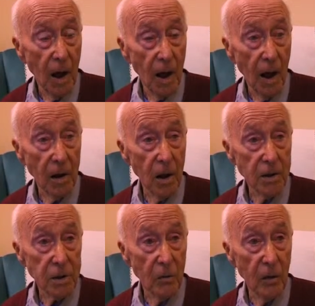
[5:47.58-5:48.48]
I
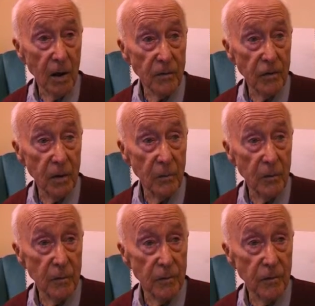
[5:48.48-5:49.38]
lost a wife
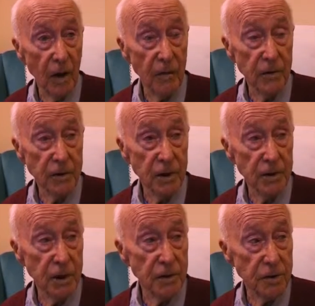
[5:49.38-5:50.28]
5 or
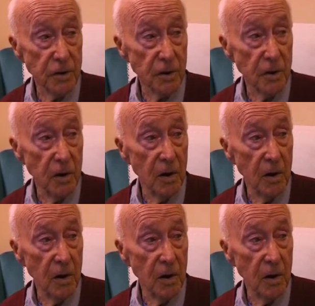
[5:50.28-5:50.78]
6 years ago.